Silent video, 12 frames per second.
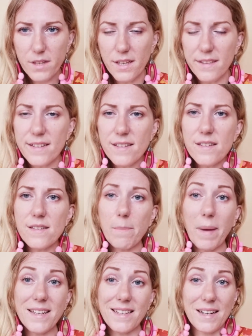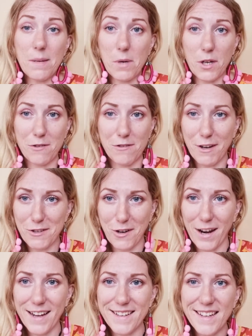This is basically Mercury
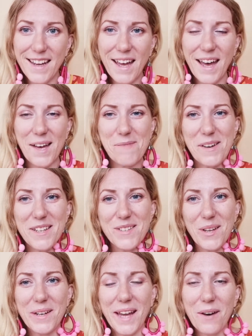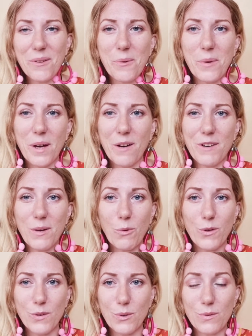retrograde. And so now that we are in
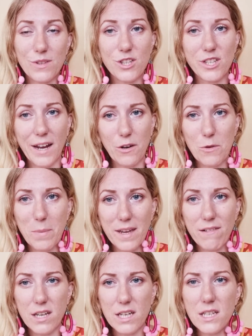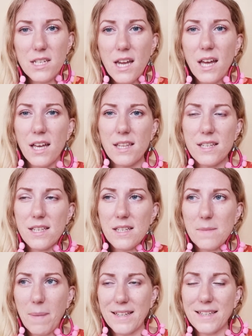what's called the shadow period, this is
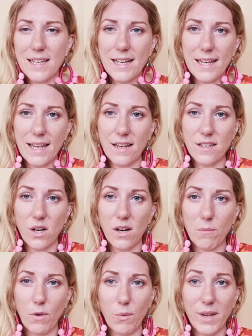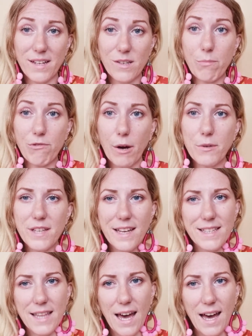basically a time where we get to
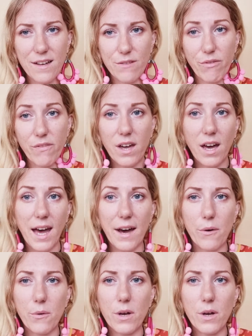process that and figure out